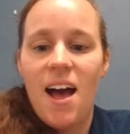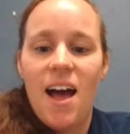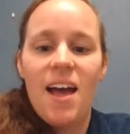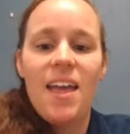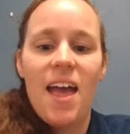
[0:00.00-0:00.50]

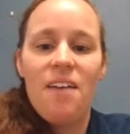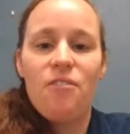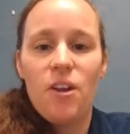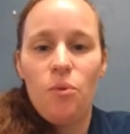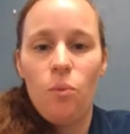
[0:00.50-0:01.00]
Hi,
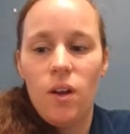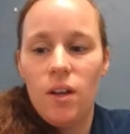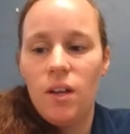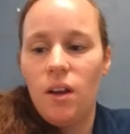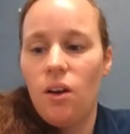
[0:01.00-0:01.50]

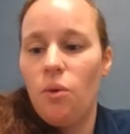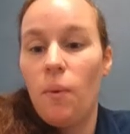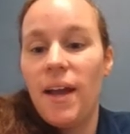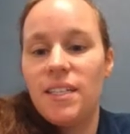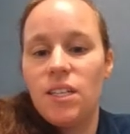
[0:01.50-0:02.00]
everyone.
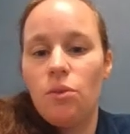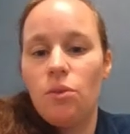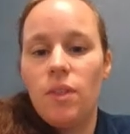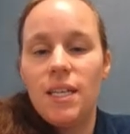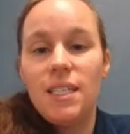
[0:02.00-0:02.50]
All right, so
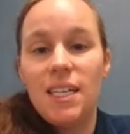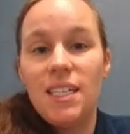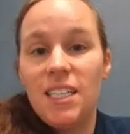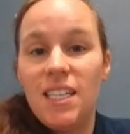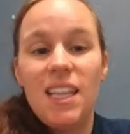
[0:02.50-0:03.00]
this
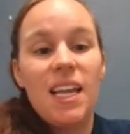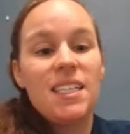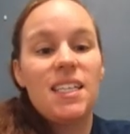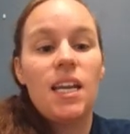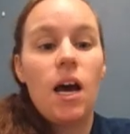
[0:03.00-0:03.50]
is the
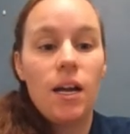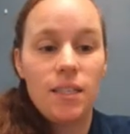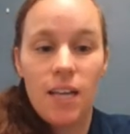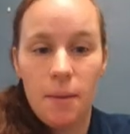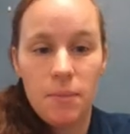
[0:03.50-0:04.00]
lesson
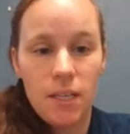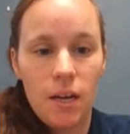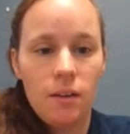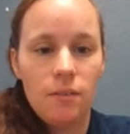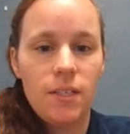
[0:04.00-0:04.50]
on types
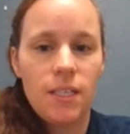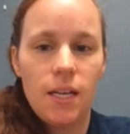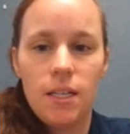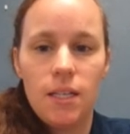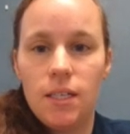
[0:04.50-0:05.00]
of
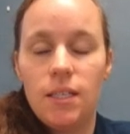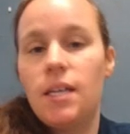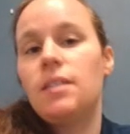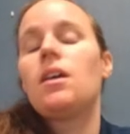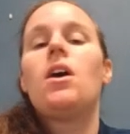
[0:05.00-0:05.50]

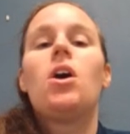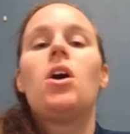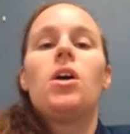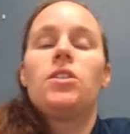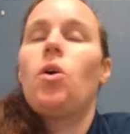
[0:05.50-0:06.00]
sentences.
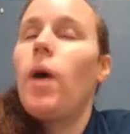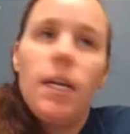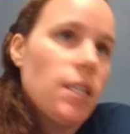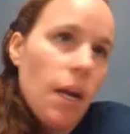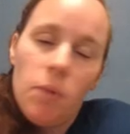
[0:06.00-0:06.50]
So
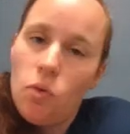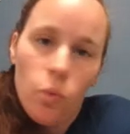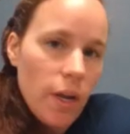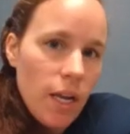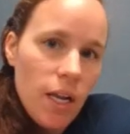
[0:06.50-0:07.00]
anytime
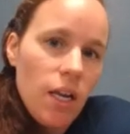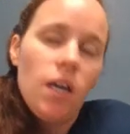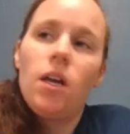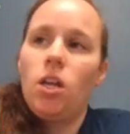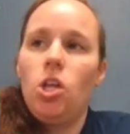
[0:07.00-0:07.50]
you
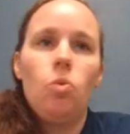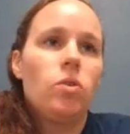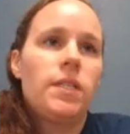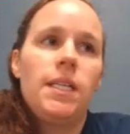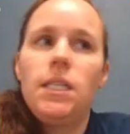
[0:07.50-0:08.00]
read, you
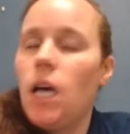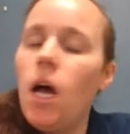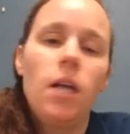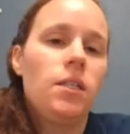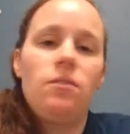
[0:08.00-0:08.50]
will see
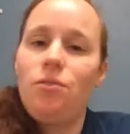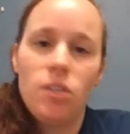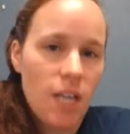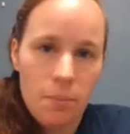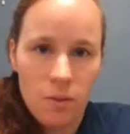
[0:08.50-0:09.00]
tons of
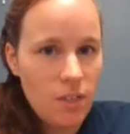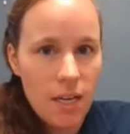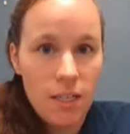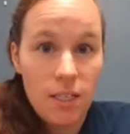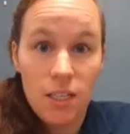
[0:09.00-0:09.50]
different types of
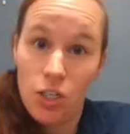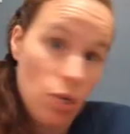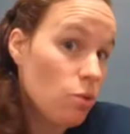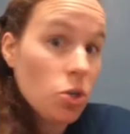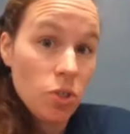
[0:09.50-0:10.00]

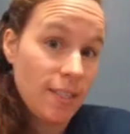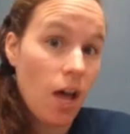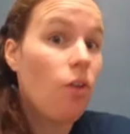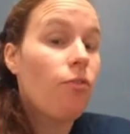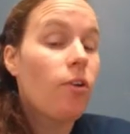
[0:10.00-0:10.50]
sentences. You
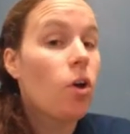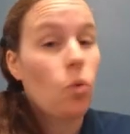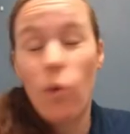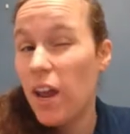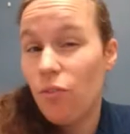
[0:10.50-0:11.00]
yourself
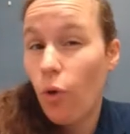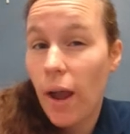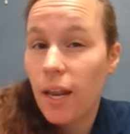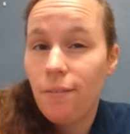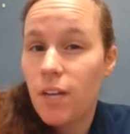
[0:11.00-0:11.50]
write a
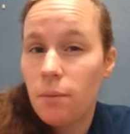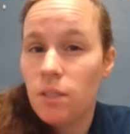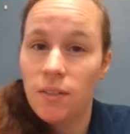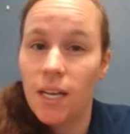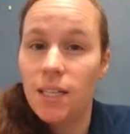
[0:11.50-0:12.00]
variety of
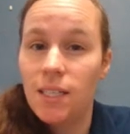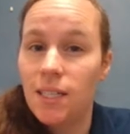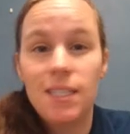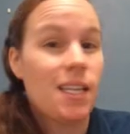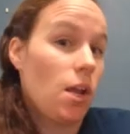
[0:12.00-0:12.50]
types of
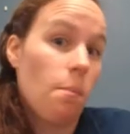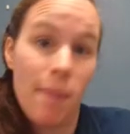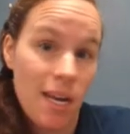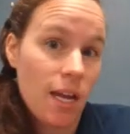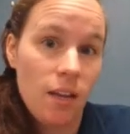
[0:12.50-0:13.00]
sentences that you
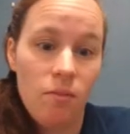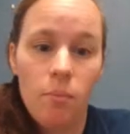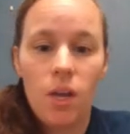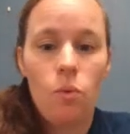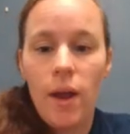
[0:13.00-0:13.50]
might not
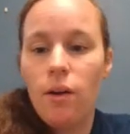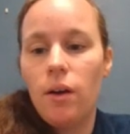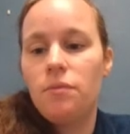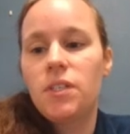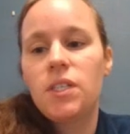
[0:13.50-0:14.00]
even be
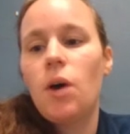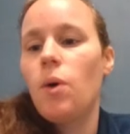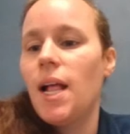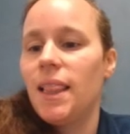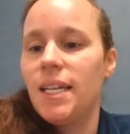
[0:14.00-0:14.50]
aware of. So
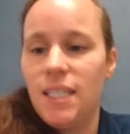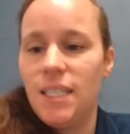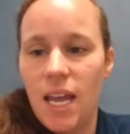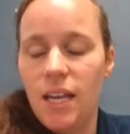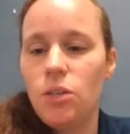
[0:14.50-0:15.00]

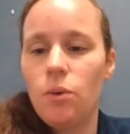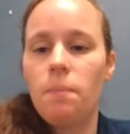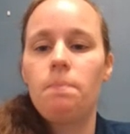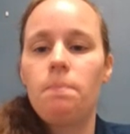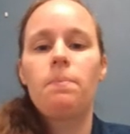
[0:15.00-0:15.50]
let's get into
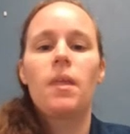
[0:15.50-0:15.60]
it.